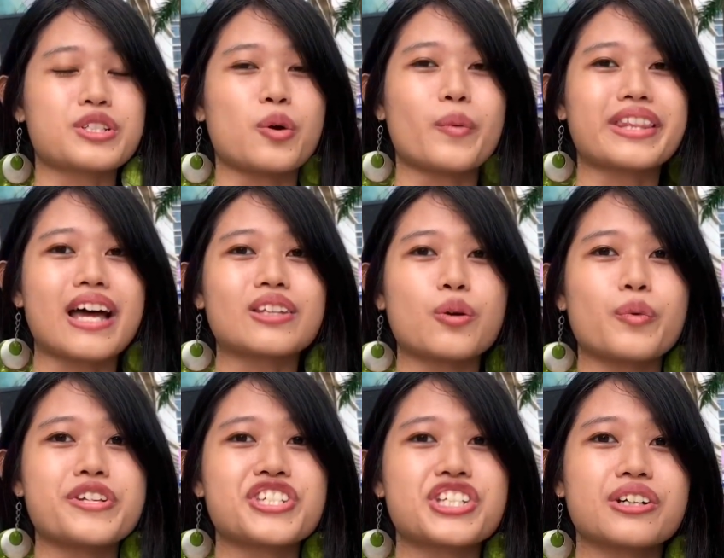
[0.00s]
So without the
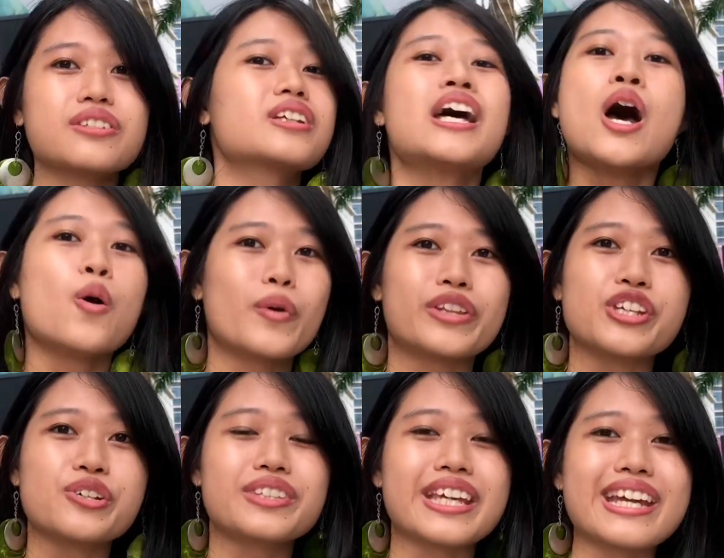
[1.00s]
windshield, what do
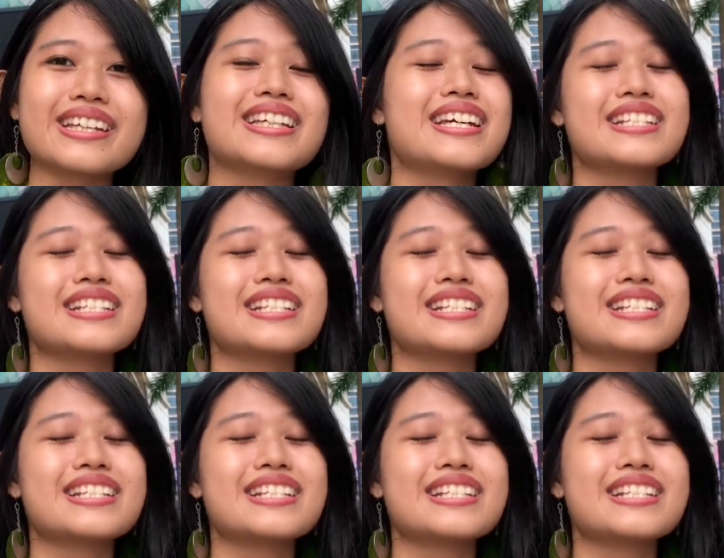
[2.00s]
you think?